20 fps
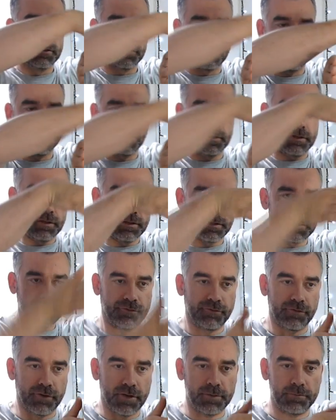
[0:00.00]
So there's
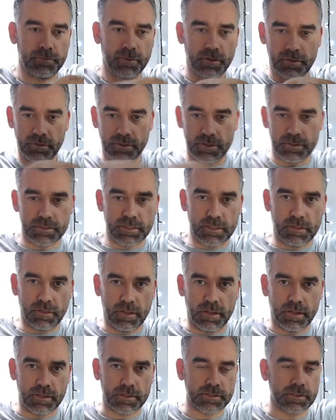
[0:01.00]
the frame, there's the
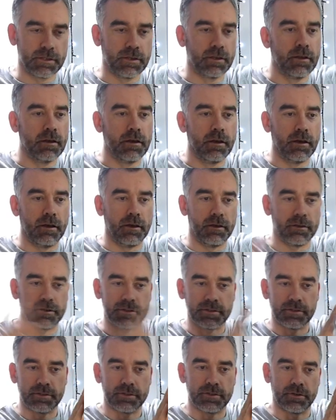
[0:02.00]
glass,
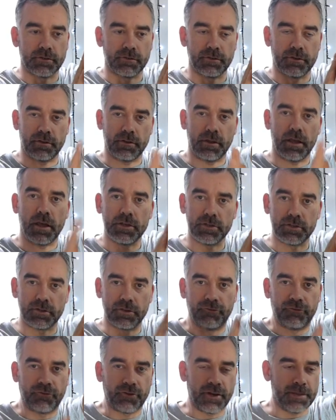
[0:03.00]
this is the sort of the edge
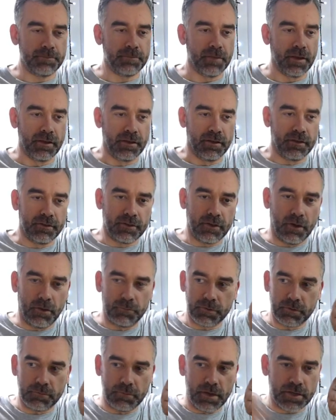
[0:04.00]
of the frame. The
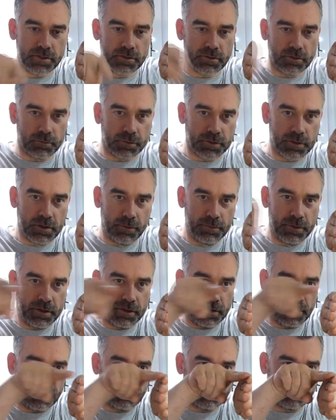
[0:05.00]
Humbrol mask would come
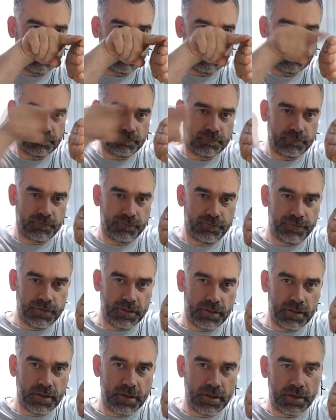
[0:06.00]
in and
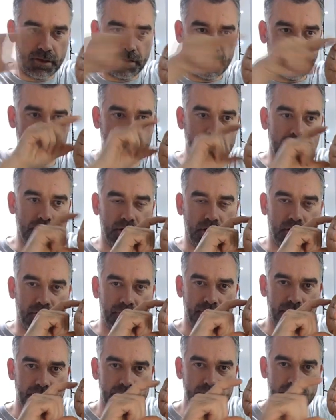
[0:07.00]
fill that area, so you'd
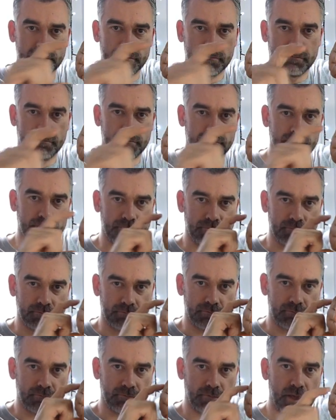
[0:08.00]
have this
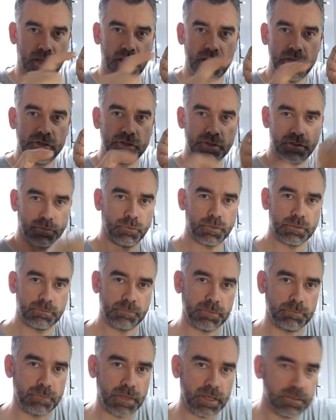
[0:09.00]
edge that
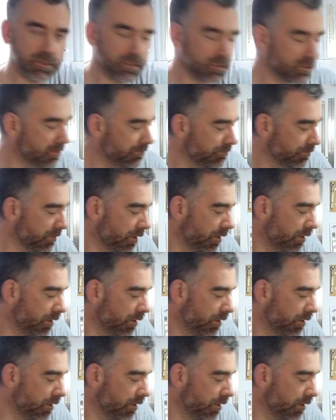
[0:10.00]
wouldn't be painted.